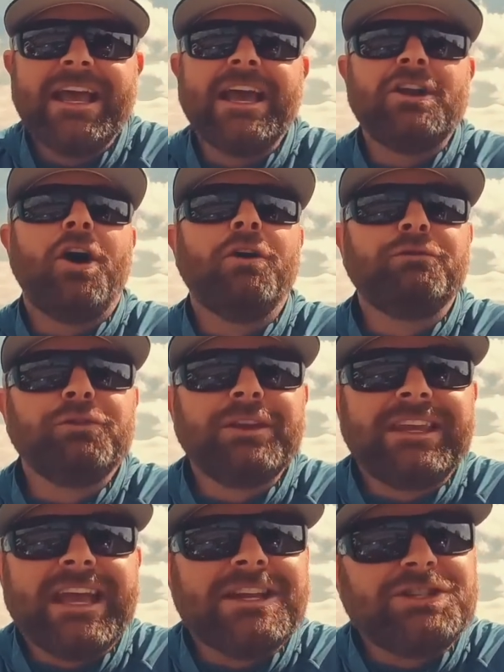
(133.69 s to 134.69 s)
and hopefully
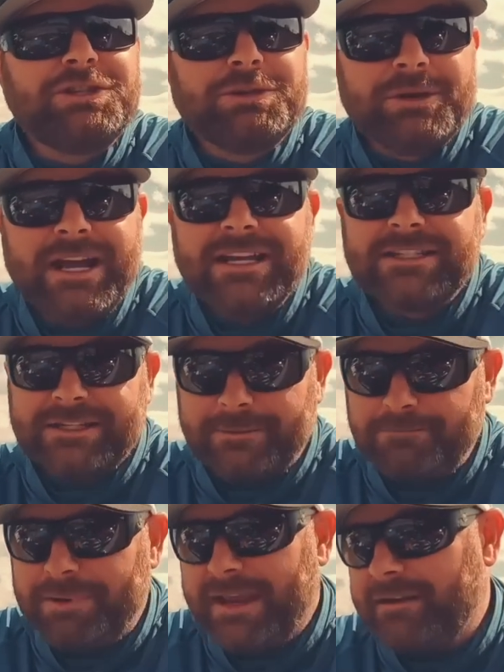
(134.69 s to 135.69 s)
catch you some
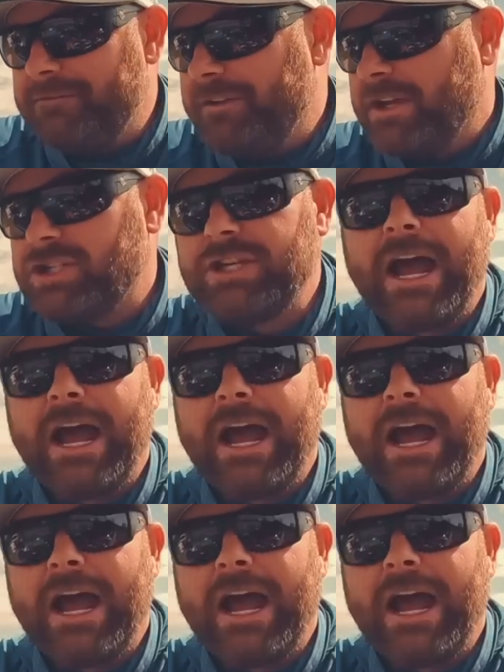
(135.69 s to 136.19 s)
big fish.